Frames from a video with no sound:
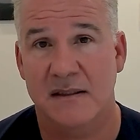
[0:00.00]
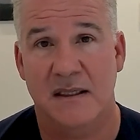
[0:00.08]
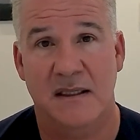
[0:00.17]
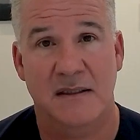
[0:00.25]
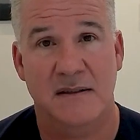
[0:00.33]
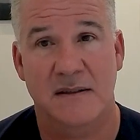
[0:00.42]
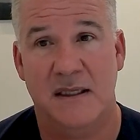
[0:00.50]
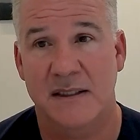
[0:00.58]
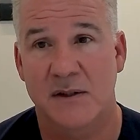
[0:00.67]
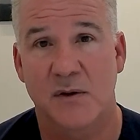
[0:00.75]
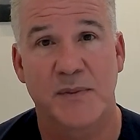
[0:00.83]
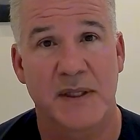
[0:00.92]
and I know
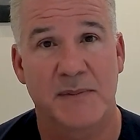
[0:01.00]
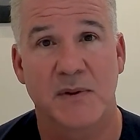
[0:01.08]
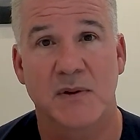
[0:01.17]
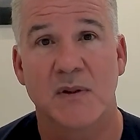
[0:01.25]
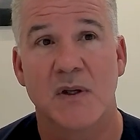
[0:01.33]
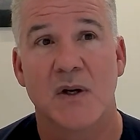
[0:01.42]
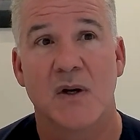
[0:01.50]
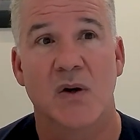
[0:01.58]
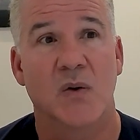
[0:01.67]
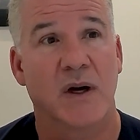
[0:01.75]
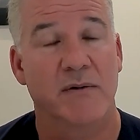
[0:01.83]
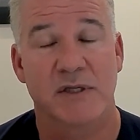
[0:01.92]
people who I
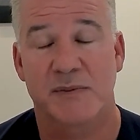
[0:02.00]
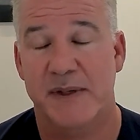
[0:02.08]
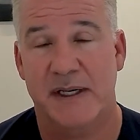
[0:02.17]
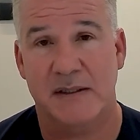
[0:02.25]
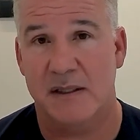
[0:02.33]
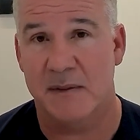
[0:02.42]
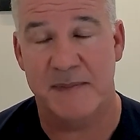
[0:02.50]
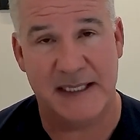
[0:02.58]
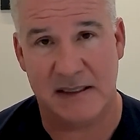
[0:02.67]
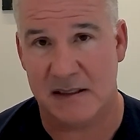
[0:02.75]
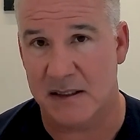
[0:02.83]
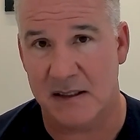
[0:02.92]
respect
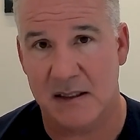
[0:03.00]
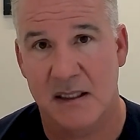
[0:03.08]
immensely